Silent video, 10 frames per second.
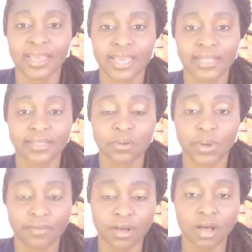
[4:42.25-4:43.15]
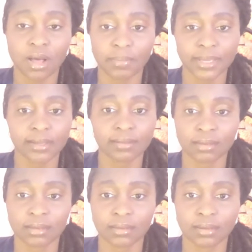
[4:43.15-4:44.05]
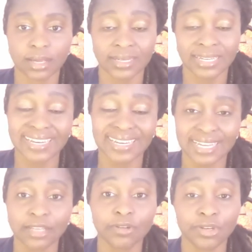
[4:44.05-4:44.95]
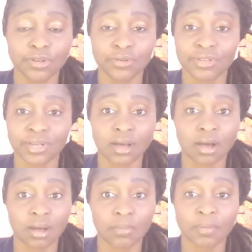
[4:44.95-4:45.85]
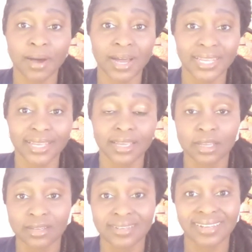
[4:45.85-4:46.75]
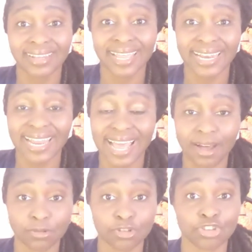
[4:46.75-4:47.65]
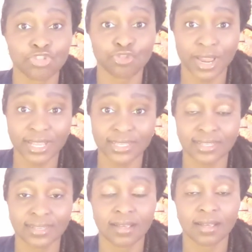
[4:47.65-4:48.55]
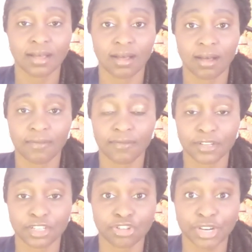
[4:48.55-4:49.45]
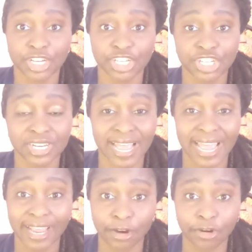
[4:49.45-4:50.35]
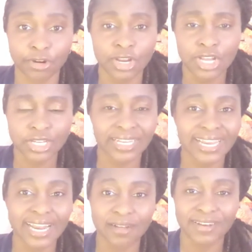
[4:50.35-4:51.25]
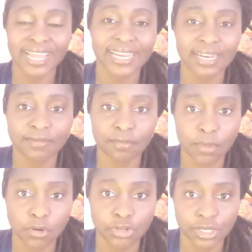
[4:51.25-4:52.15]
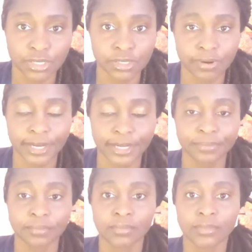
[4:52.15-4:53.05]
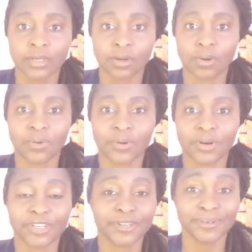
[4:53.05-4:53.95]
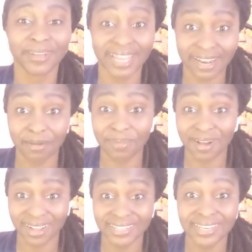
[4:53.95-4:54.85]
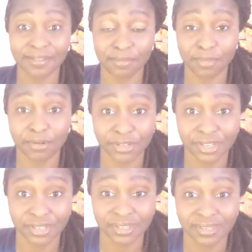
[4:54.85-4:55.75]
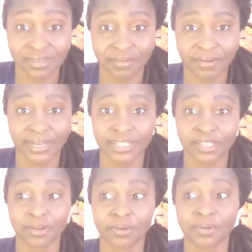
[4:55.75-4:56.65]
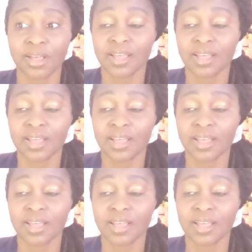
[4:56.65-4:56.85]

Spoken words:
It's a way of calming, a technique you can use to calm the body, to let out stress, frustration, anger, to let out negative emotions, right? Or to let out positive emotions, right? So